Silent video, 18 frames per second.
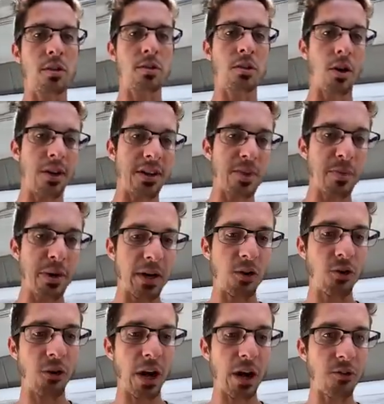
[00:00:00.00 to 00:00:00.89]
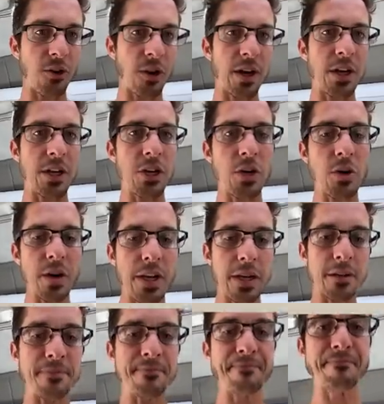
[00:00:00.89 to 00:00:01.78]
So that's been a great running
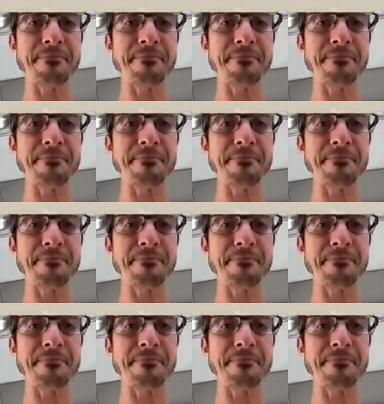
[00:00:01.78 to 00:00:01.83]
unit.